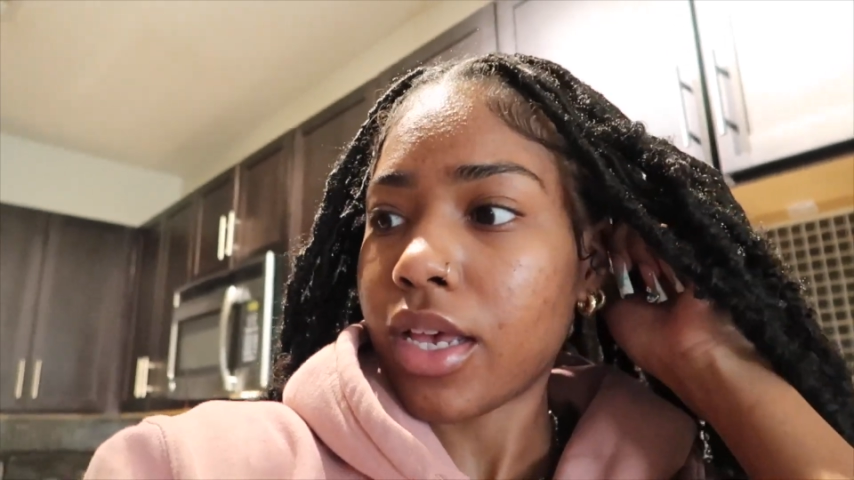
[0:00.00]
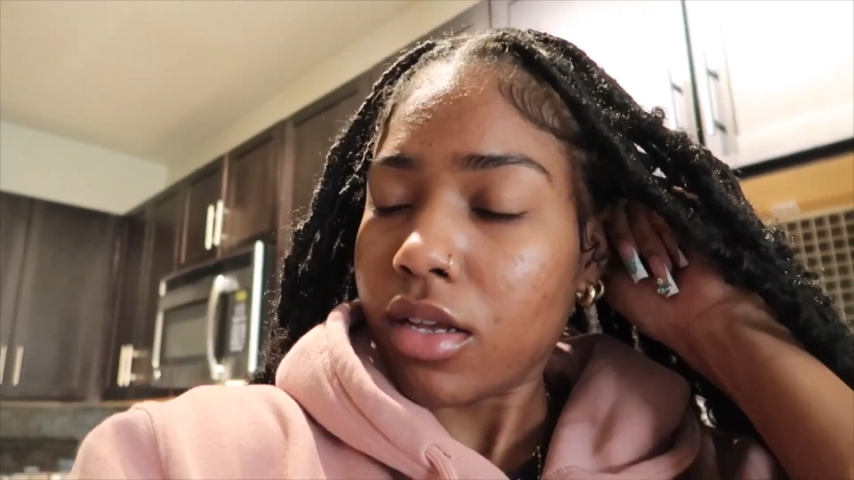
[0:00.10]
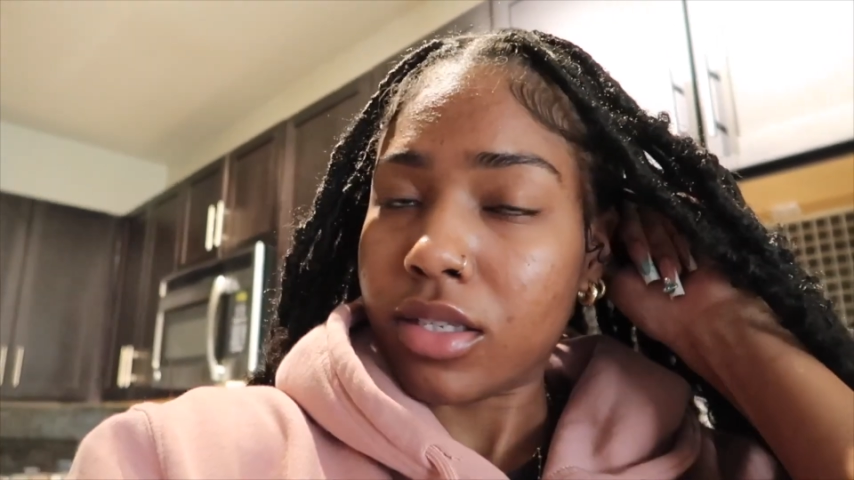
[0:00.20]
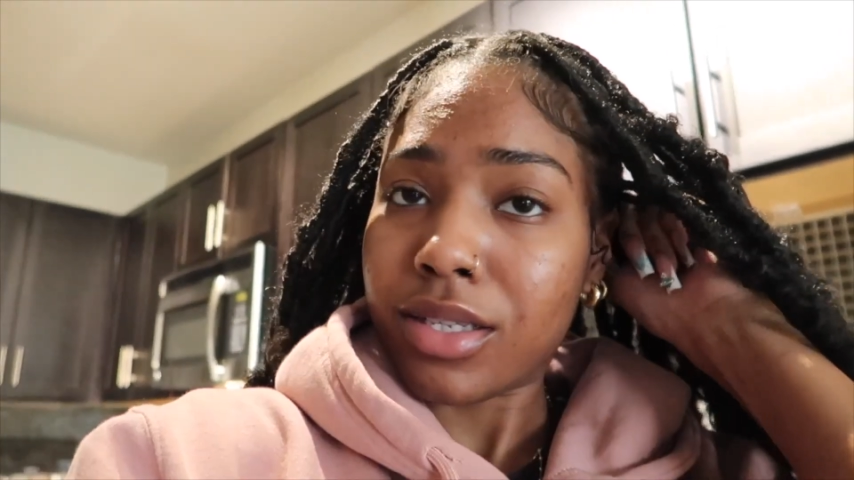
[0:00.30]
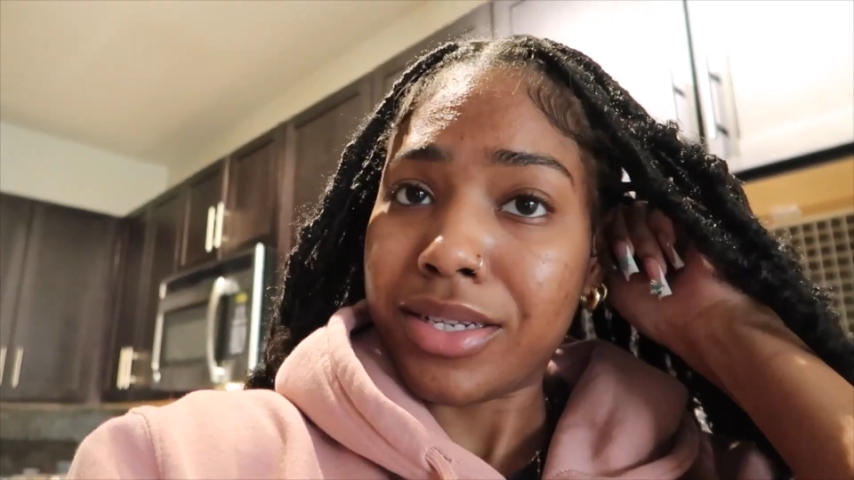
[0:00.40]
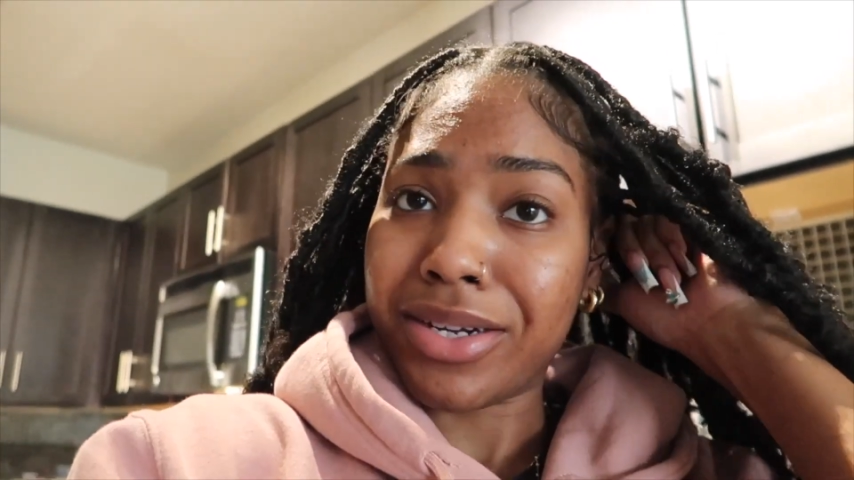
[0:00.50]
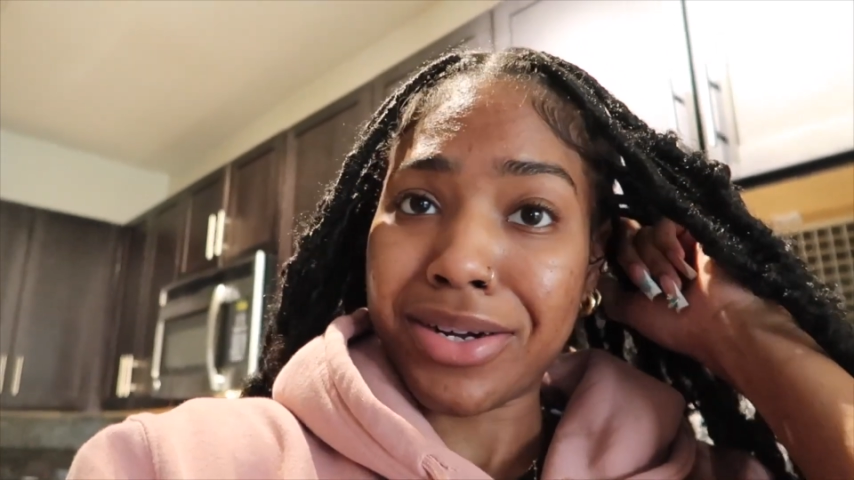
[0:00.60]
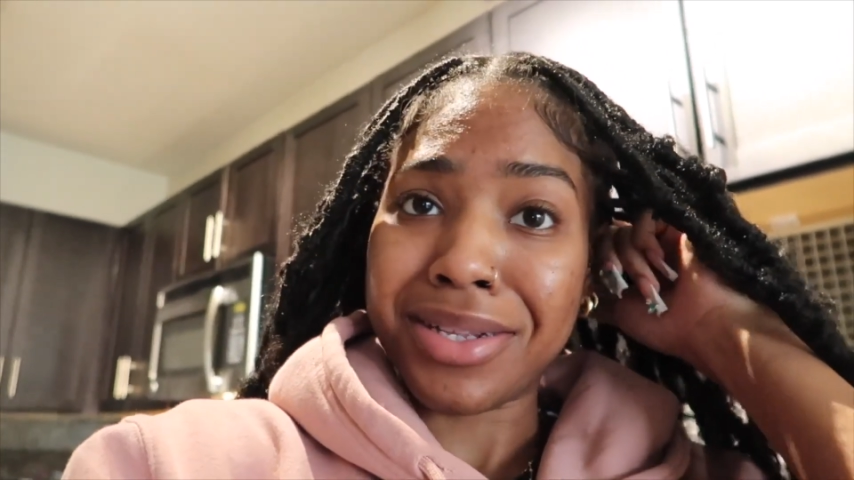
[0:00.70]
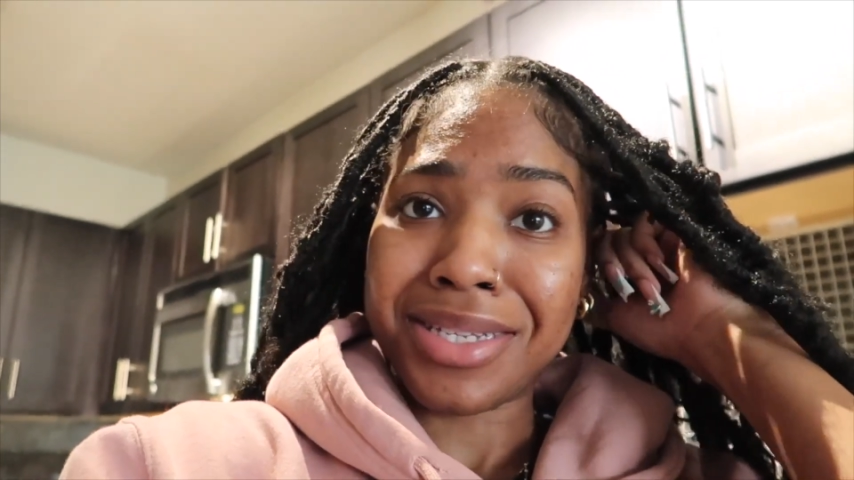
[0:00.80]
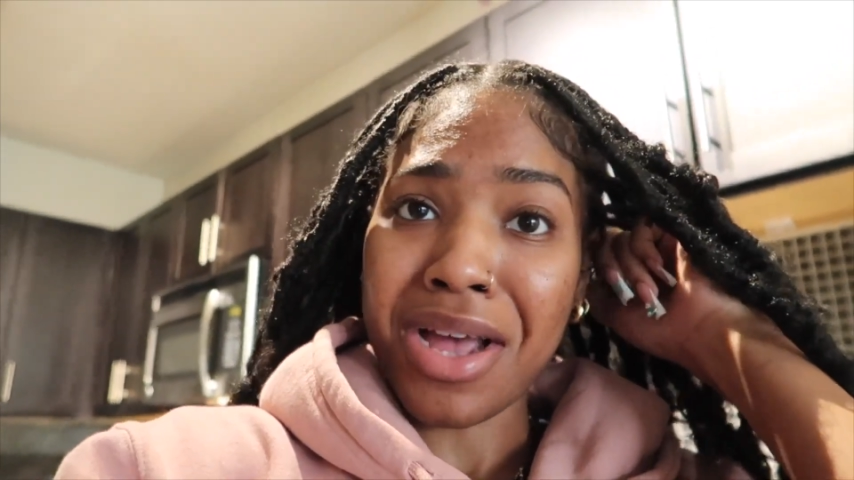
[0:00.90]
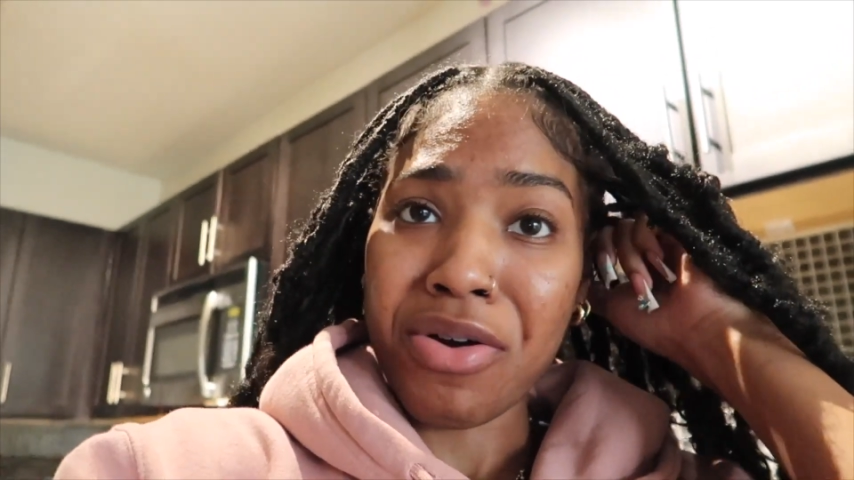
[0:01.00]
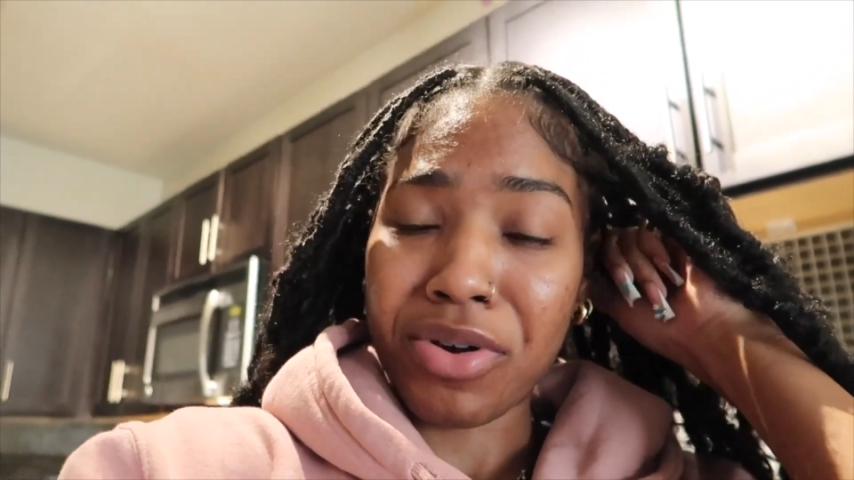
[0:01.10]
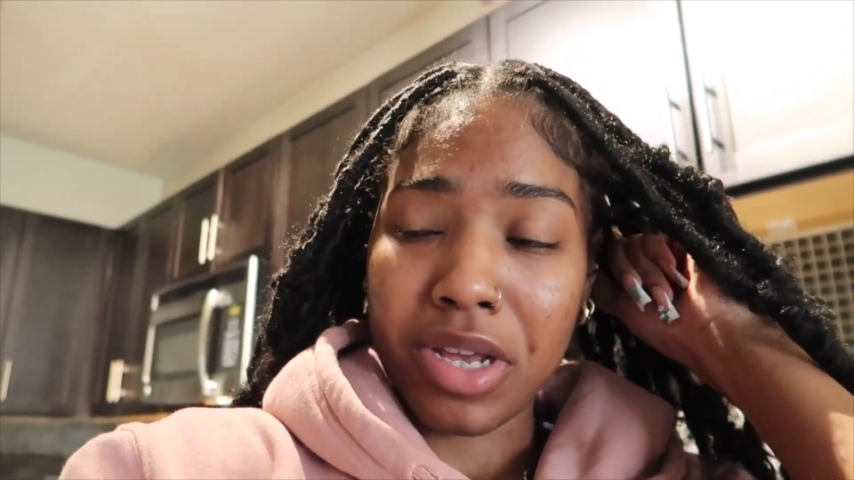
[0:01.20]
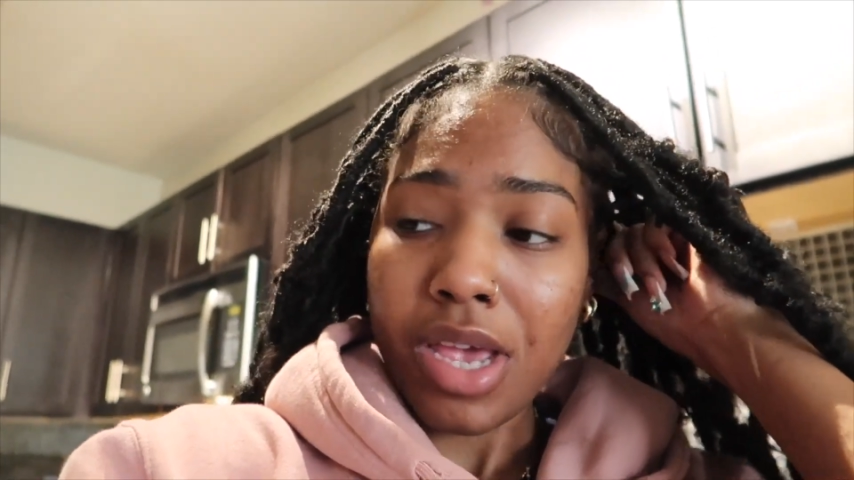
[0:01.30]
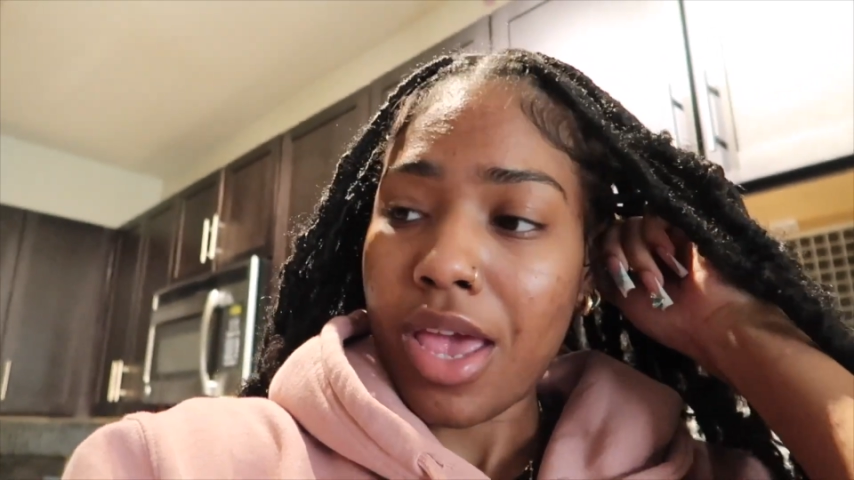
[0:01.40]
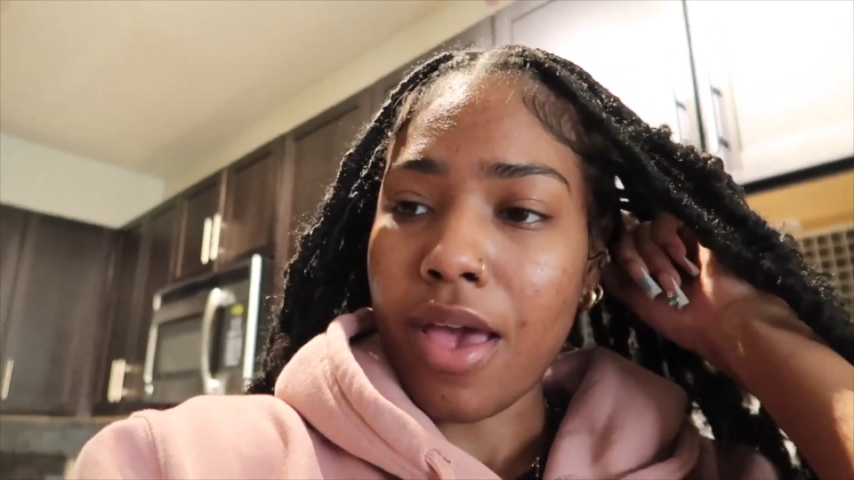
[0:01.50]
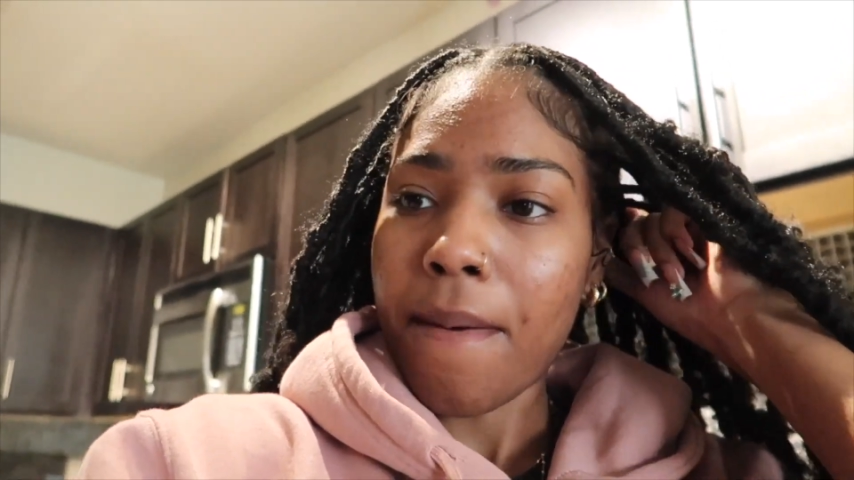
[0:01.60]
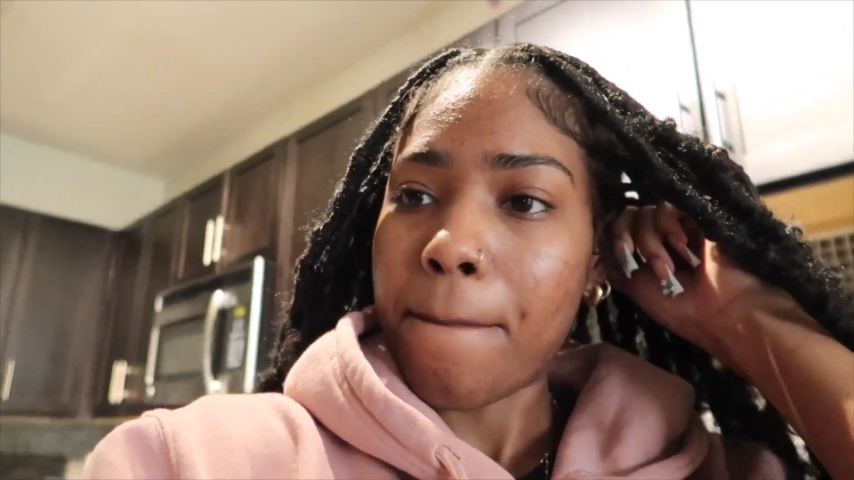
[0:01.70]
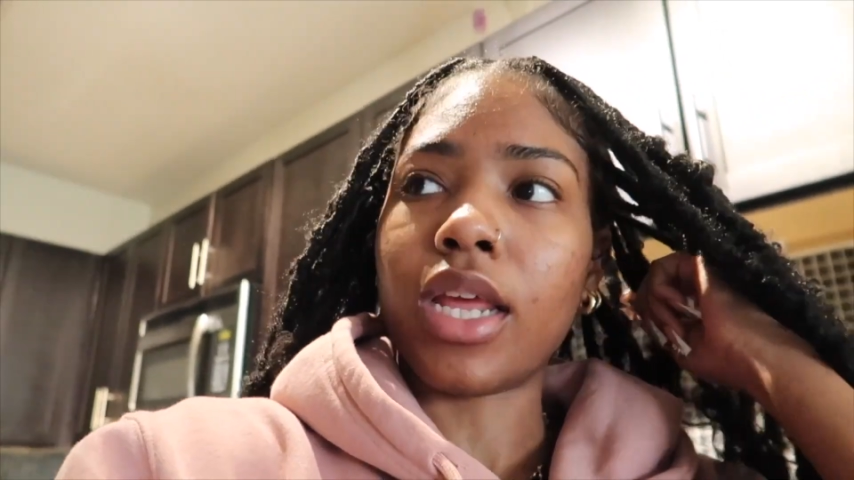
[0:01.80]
because your girl is hungry again.